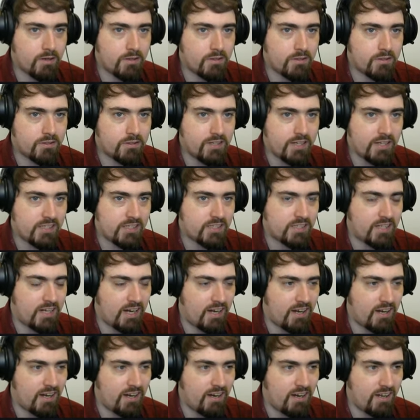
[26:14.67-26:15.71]
Still,
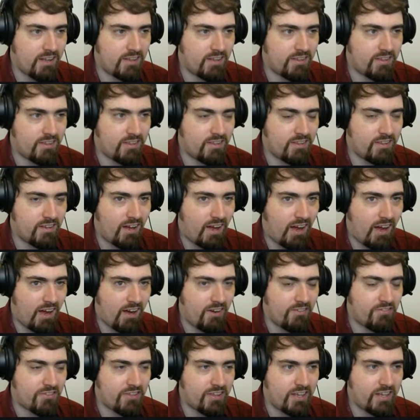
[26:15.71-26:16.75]

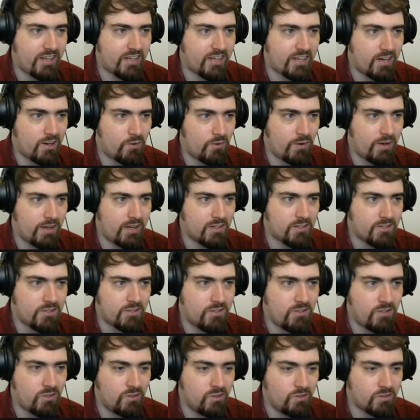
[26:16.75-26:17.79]
half the eco is
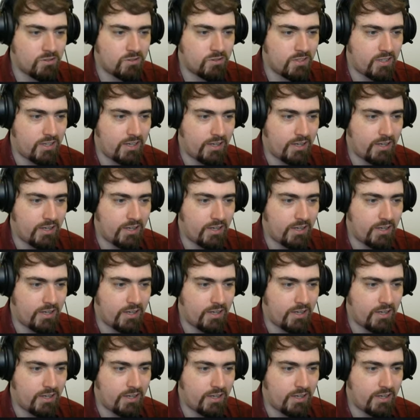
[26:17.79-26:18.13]
not